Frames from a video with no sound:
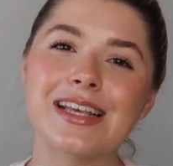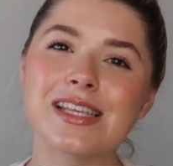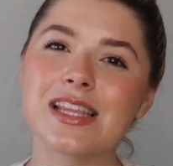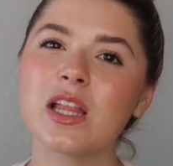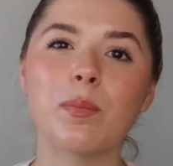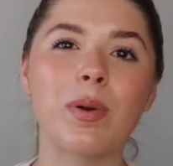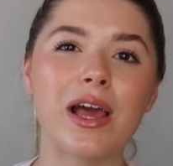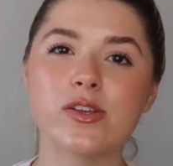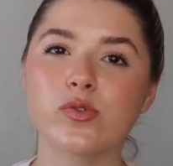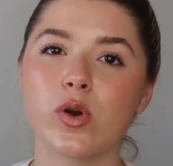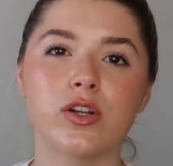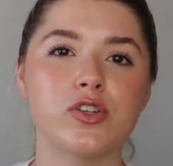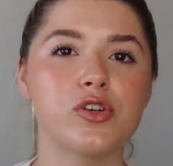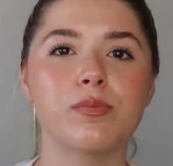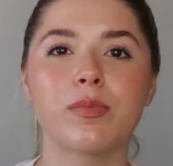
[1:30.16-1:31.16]
isn't the place where
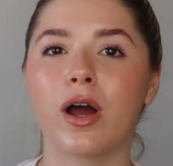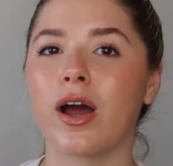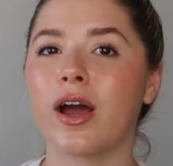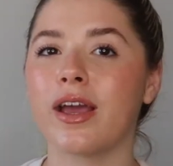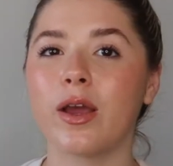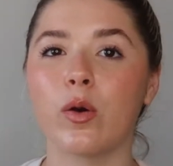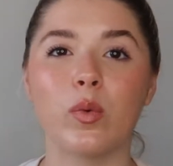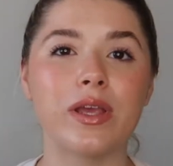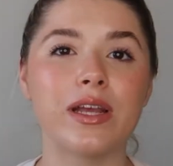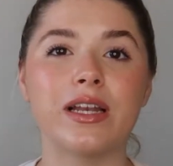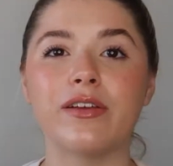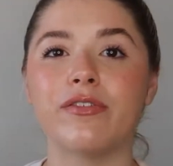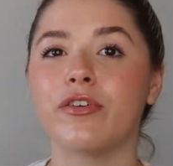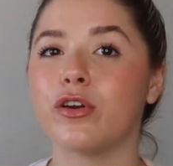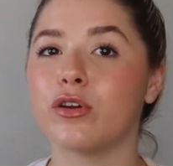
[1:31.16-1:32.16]
I do my
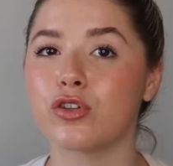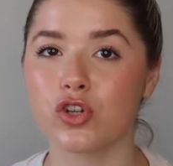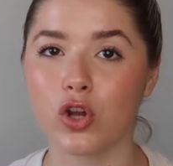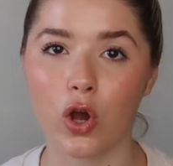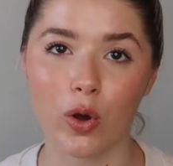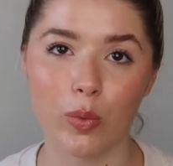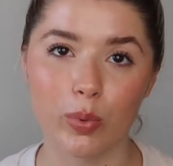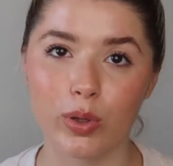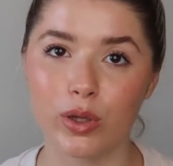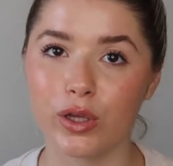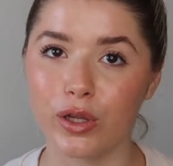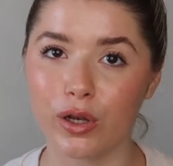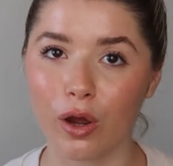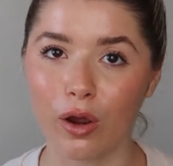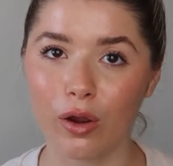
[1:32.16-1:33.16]
weekly food shop,
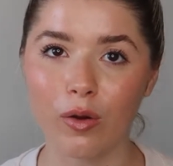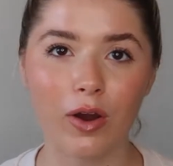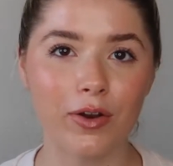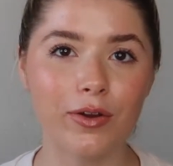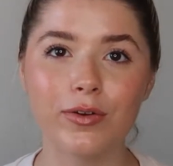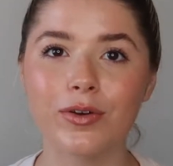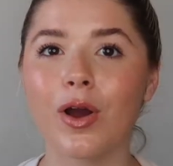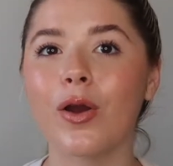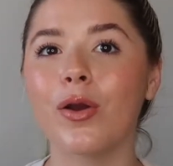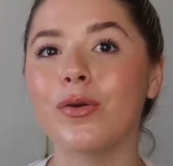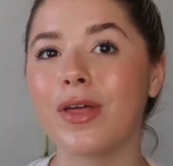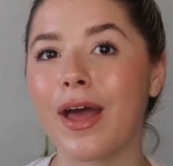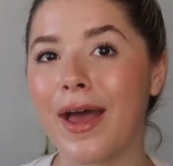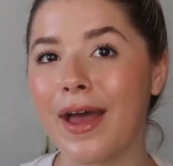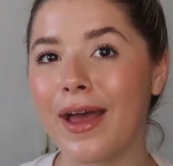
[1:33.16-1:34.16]
you know? I don't go
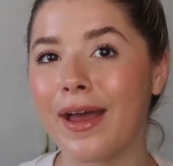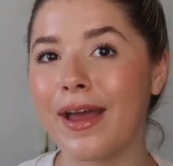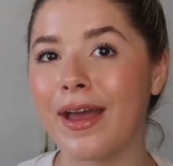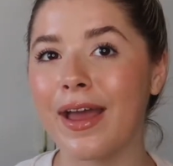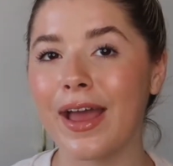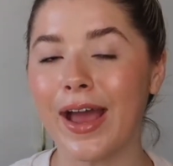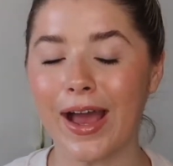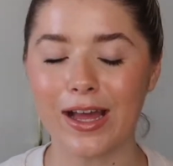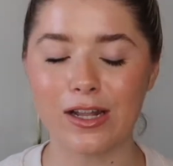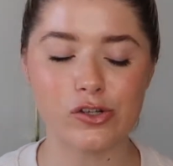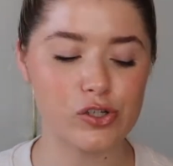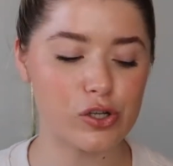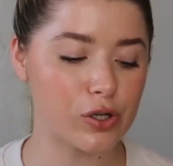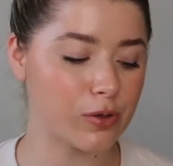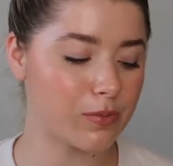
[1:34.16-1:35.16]
there and
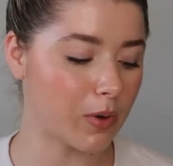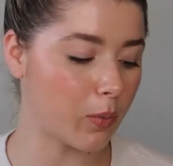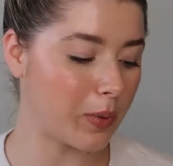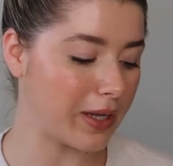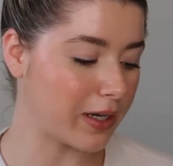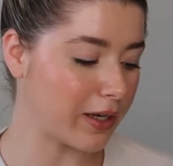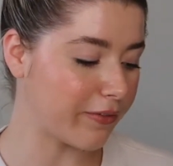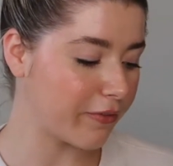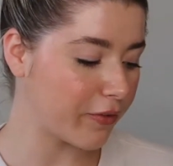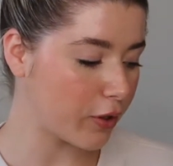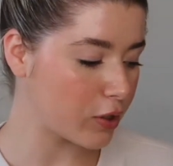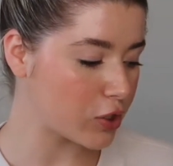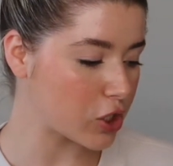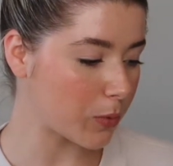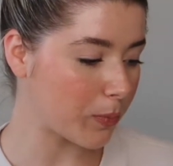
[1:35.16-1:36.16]
do my weekly
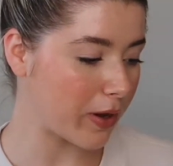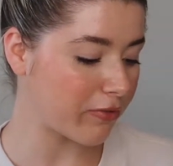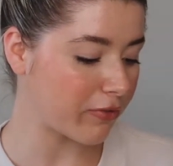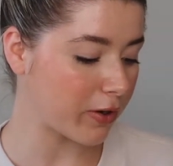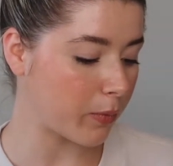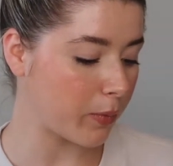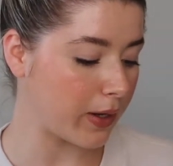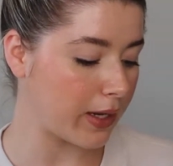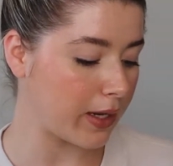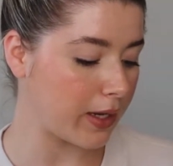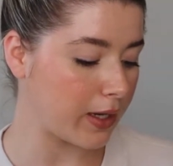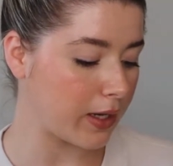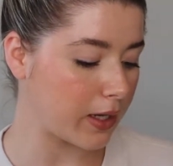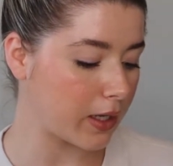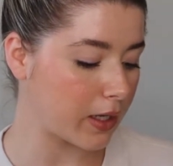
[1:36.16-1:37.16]
food shop every
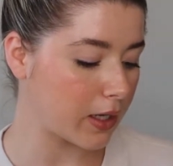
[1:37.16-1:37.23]
week.